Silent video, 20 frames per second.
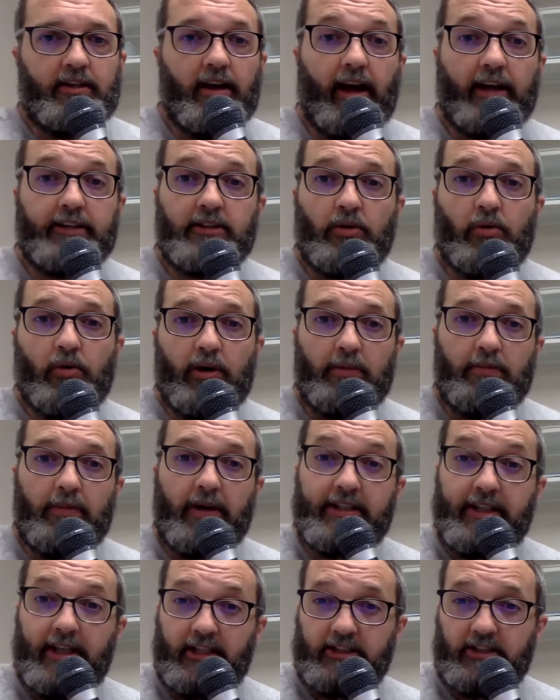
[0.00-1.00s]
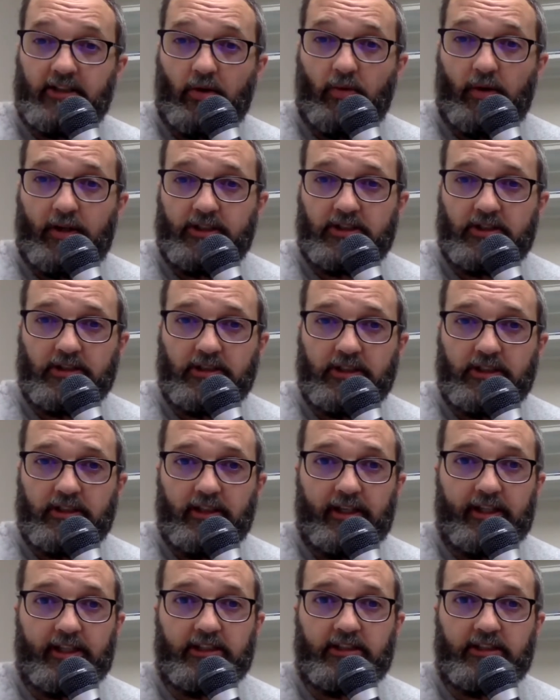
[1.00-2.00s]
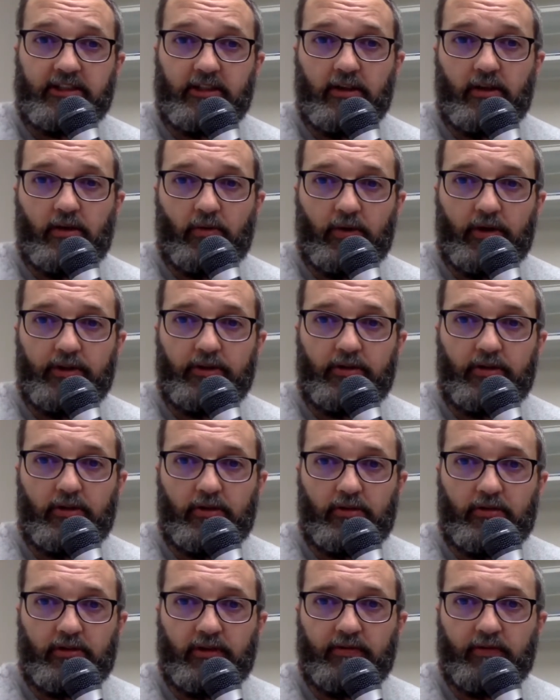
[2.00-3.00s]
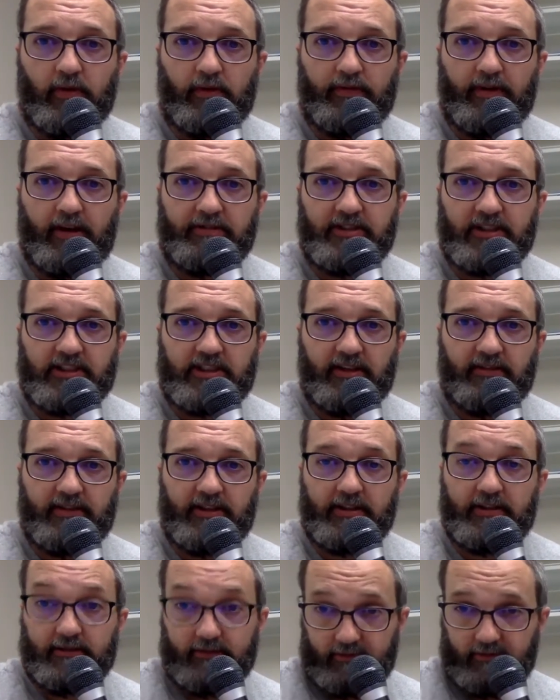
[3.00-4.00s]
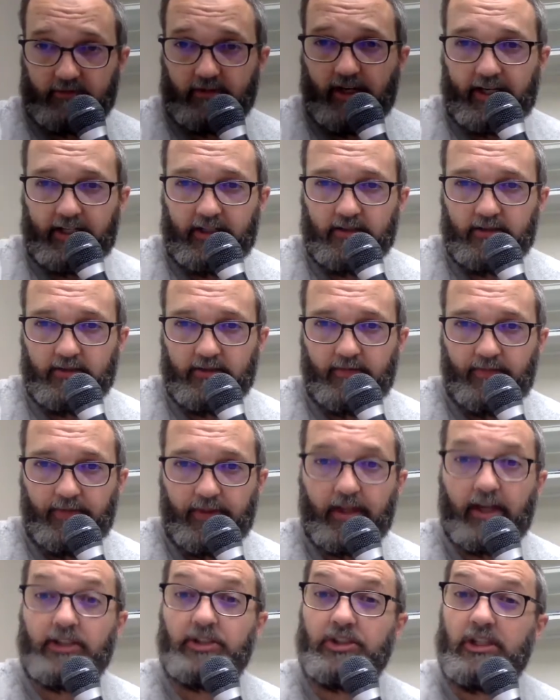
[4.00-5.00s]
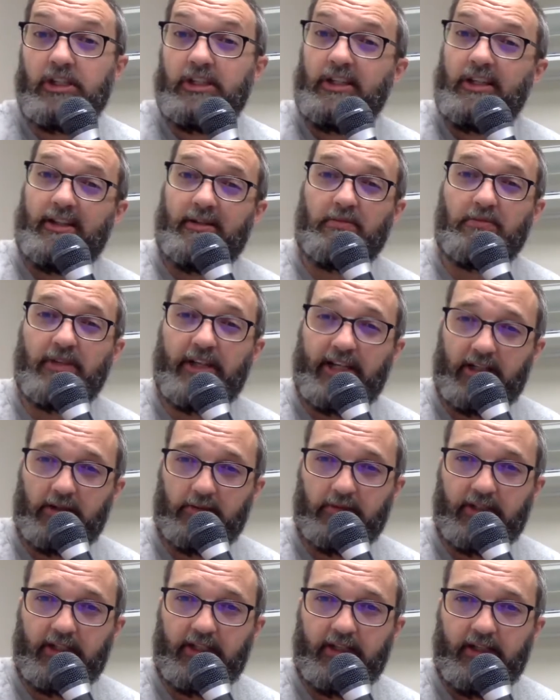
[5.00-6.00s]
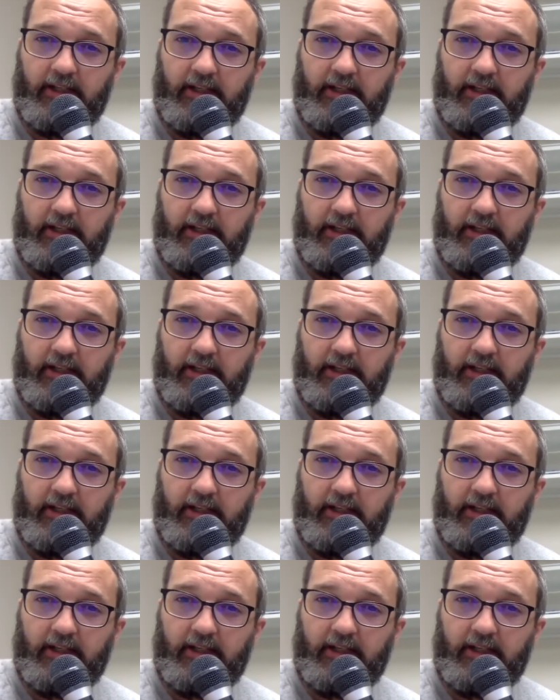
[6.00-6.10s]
I recorded my data sequentially. I did 0, 1, 2, 3, 4, 5, 6, 7, 8, right? I should have done them randomly,